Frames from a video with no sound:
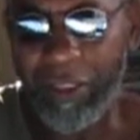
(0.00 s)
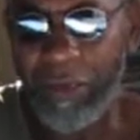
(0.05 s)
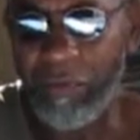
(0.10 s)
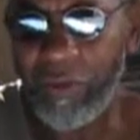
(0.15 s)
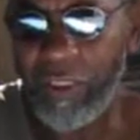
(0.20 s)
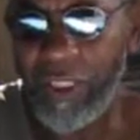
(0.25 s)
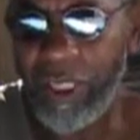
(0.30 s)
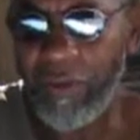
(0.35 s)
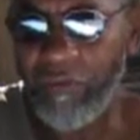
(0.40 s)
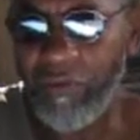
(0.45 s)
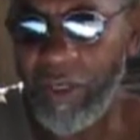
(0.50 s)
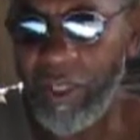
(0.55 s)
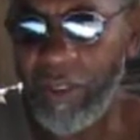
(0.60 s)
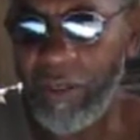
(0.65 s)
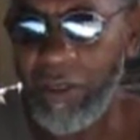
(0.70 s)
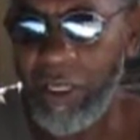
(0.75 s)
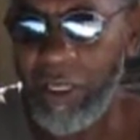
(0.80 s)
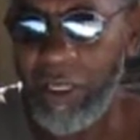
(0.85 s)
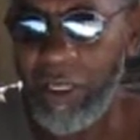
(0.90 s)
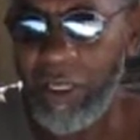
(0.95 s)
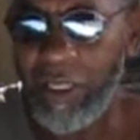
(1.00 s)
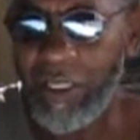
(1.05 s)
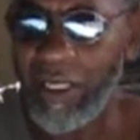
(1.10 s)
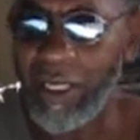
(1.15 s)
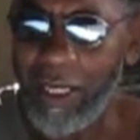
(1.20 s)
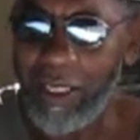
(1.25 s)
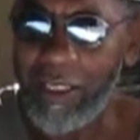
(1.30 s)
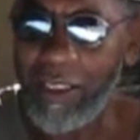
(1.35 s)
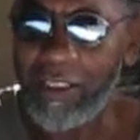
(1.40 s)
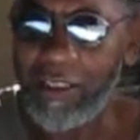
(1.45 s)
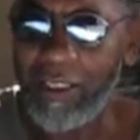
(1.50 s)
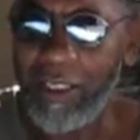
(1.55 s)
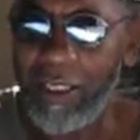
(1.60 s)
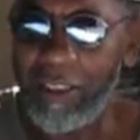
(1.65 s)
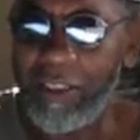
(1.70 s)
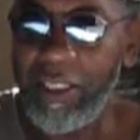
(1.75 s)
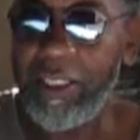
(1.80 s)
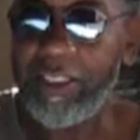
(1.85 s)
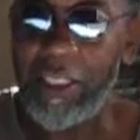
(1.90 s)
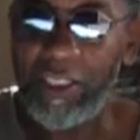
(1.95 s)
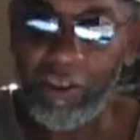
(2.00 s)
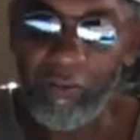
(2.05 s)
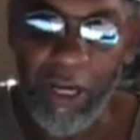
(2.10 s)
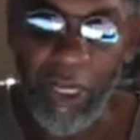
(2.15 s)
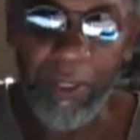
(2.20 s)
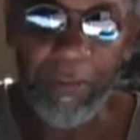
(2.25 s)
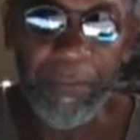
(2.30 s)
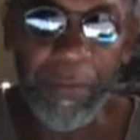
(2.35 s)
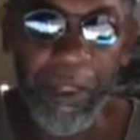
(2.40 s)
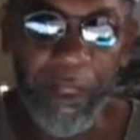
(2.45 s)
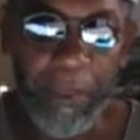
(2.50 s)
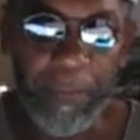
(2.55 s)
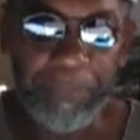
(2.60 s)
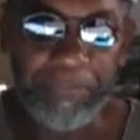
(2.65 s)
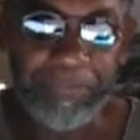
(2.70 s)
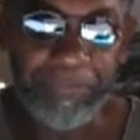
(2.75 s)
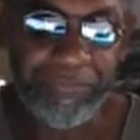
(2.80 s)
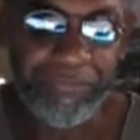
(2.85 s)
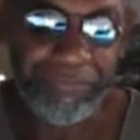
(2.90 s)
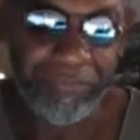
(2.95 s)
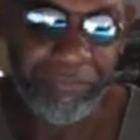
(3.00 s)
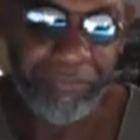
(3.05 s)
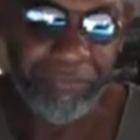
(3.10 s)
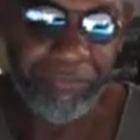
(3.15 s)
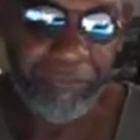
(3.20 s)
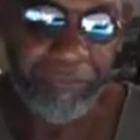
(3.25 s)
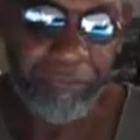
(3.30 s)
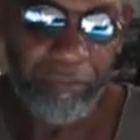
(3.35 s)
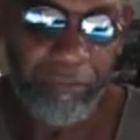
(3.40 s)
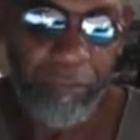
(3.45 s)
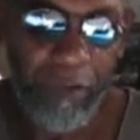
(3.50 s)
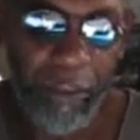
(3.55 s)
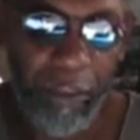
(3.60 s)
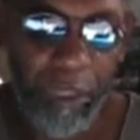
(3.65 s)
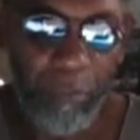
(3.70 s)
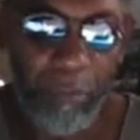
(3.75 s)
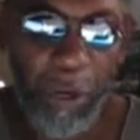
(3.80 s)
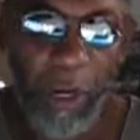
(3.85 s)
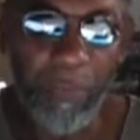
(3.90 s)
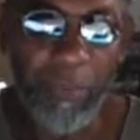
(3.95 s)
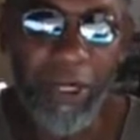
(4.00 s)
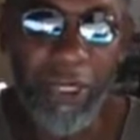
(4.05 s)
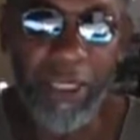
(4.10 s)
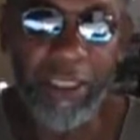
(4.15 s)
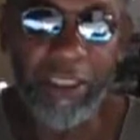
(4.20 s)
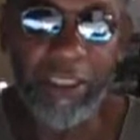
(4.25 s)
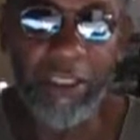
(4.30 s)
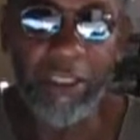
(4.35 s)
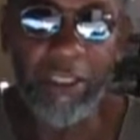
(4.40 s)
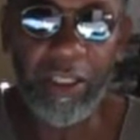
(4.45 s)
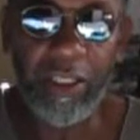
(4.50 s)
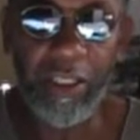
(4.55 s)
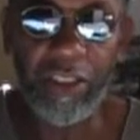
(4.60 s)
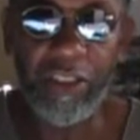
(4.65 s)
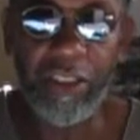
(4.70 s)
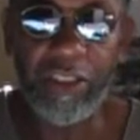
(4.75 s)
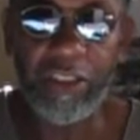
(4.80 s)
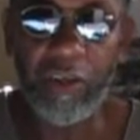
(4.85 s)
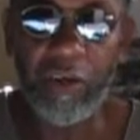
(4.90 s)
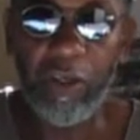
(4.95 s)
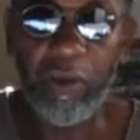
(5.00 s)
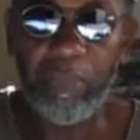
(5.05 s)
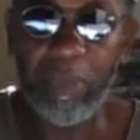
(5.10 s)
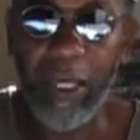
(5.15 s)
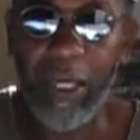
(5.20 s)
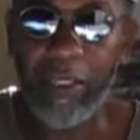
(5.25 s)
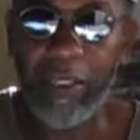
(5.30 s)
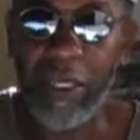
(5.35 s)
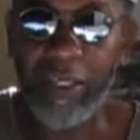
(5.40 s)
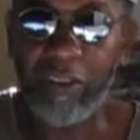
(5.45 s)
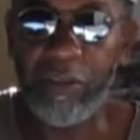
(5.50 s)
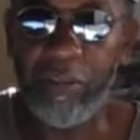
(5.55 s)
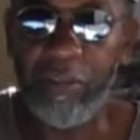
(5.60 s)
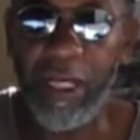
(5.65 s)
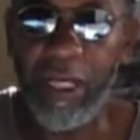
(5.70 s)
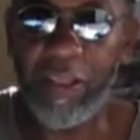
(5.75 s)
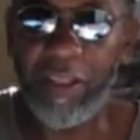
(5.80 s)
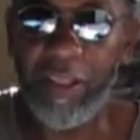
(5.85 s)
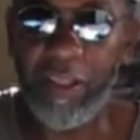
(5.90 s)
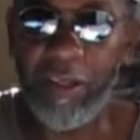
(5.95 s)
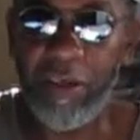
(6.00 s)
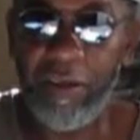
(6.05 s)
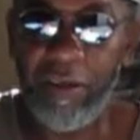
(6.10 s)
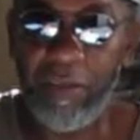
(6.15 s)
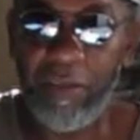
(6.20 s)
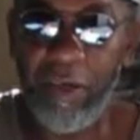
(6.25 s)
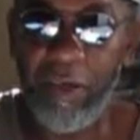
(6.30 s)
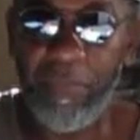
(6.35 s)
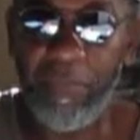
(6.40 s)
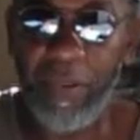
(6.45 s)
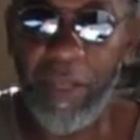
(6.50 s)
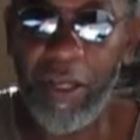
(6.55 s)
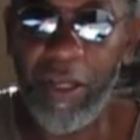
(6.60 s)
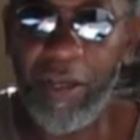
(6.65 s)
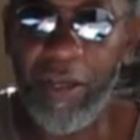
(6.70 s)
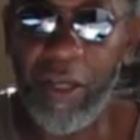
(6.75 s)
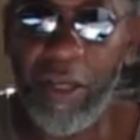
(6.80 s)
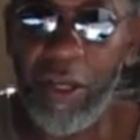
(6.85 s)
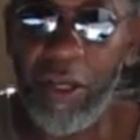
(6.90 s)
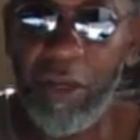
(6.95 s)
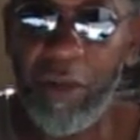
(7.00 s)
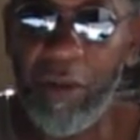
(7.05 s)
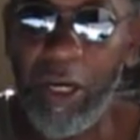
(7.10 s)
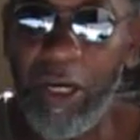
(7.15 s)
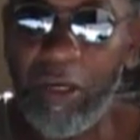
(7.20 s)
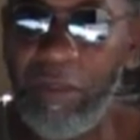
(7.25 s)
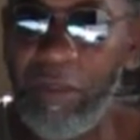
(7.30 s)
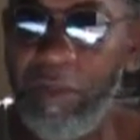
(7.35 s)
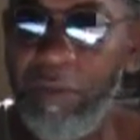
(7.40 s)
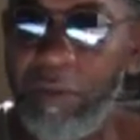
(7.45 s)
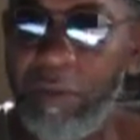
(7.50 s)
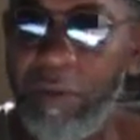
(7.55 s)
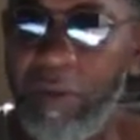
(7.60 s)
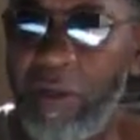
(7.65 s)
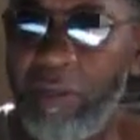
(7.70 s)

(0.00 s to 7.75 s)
don't think really, yeah, I guess, yeah, that's right. Marbury had just started Black National Black Theater up there. You had I